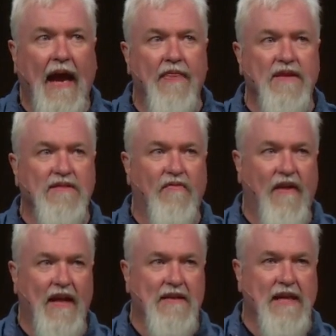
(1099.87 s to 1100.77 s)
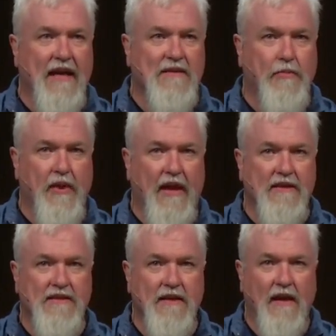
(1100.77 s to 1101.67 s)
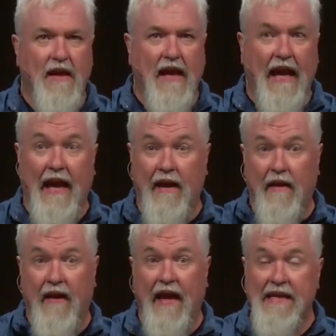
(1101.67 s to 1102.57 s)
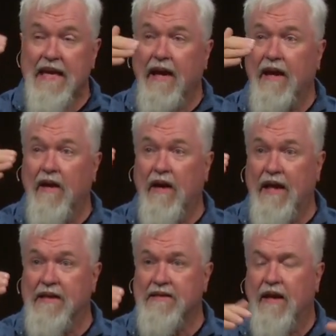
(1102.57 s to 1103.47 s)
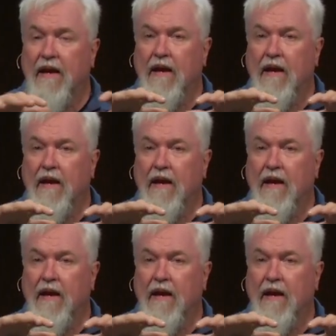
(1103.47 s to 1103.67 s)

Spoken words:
and this event takes place. And the idea here is,